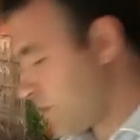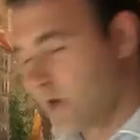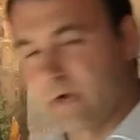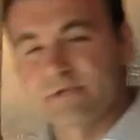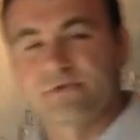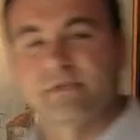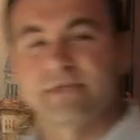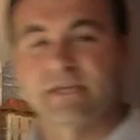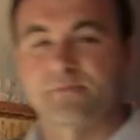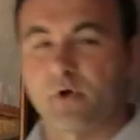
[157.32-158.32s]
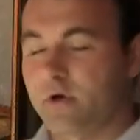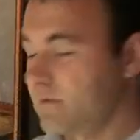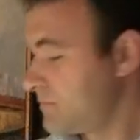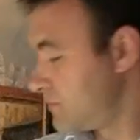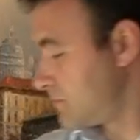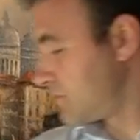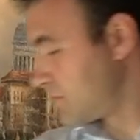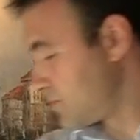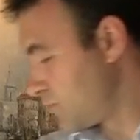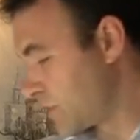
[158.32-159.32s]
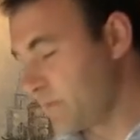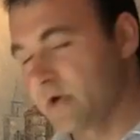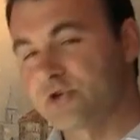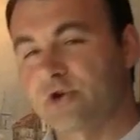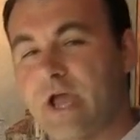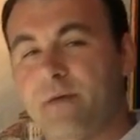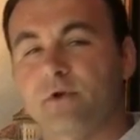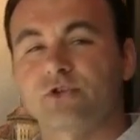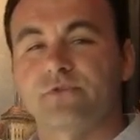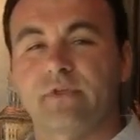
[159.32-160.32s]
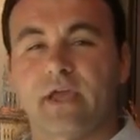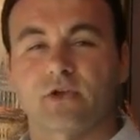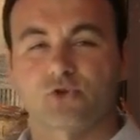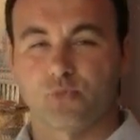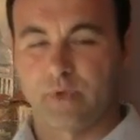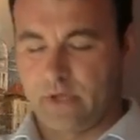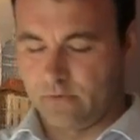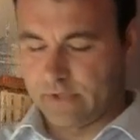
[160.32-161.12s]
Alright, so this next part, we're going to measure how much of the actual peel.